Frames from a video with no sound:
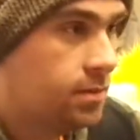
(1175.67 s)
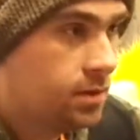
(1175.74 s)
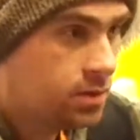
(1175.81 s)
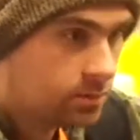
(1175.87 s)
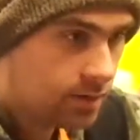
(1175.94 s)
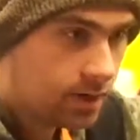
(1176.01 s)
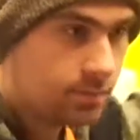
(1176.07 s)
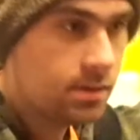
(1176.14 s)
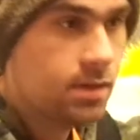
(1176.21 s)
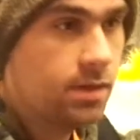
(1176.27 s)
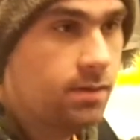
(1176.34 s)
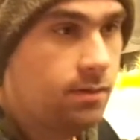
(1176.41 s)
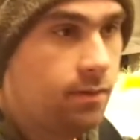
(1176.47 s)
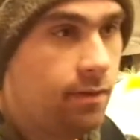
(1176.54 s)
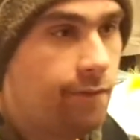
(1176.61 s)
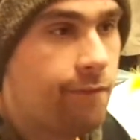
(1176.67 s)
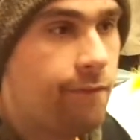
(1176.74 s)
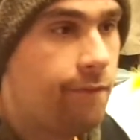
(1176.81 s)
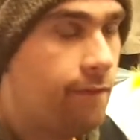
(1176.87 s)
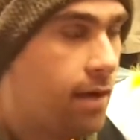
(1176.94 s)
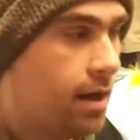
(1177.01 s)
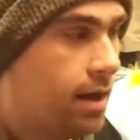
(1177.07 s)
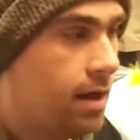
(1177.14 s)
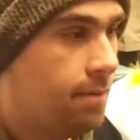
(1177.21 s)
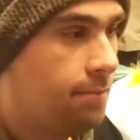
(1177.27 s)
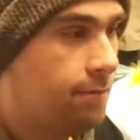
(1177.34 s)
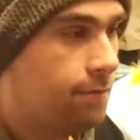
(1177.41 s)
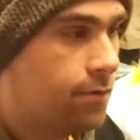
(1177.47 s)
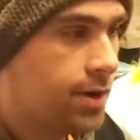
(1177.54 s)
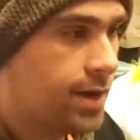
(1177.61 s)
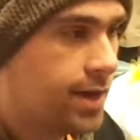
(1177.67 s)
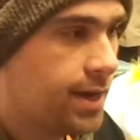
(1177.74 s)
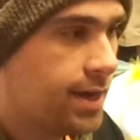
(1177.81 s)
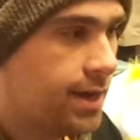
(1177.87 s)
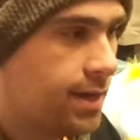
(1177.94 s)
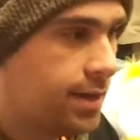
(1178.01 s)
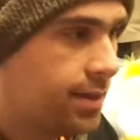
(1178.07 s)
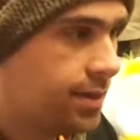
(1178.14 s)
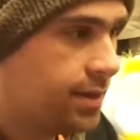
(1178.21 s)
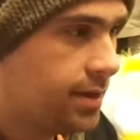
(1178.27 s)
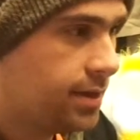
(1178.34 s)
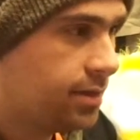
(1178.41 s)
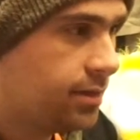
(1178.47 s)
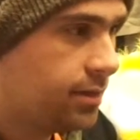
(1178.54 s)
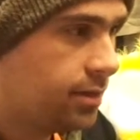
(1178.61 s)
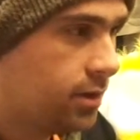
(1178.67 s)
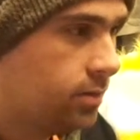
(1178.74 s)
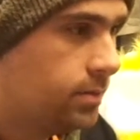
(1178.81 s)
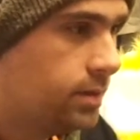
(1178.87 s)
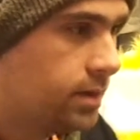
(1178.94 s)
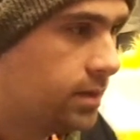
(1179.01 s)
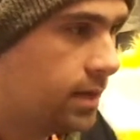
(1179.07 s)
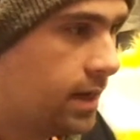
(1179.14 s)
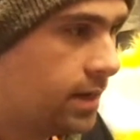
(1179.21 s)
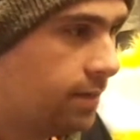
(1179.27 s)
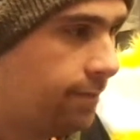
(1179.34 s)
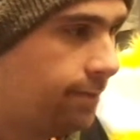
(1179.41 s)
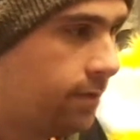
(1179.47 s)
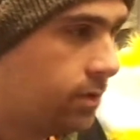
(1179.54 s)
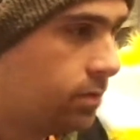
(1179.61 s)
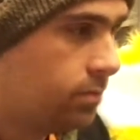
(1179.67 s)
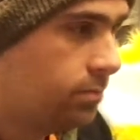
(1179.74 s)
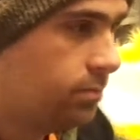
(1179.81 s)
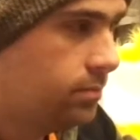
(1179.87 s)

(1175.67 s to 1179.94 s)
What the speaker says: to Renamon, freehand the sculpting out of foam.